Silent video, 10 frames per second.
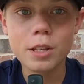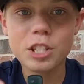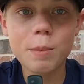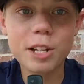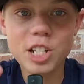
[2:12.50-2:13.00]

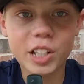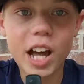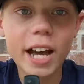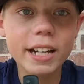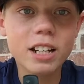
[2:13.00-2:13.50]
so much
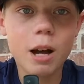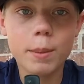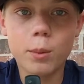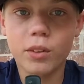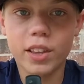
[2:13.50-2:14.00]
line
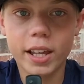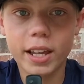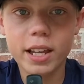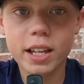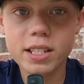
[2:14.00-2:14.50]
coming with
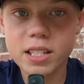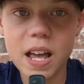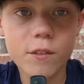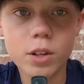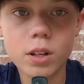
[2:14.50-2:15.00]
like
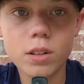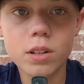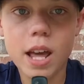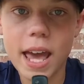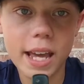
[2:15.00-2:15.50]

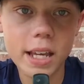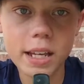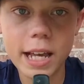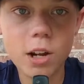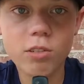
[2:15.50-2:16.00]
7-8
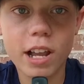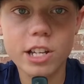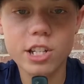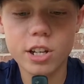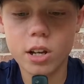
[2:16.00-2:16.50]
gear
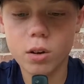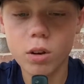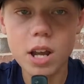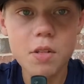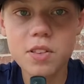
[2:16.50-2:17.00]
ratio.
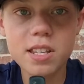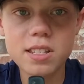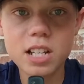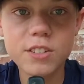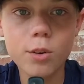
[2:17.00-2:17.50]
This is
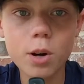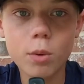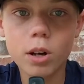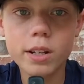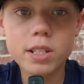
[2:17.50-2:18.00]
6:4 to
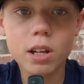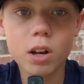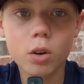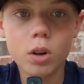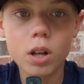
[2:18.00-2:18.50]
1,
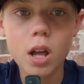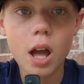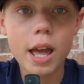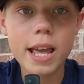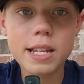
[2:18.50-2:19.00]
so
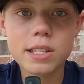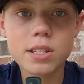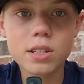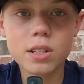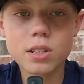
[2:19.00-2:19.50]

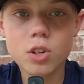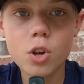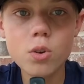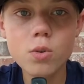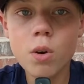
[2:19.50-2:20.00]
it's
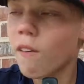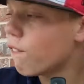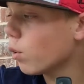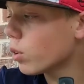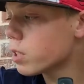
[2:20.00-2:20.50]
2
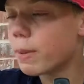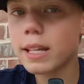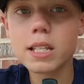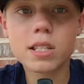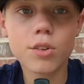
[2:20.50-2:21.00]
full
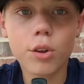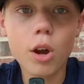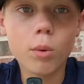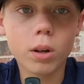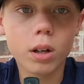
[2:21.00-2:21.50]
spins
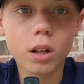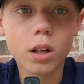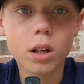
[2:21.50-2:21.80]
slower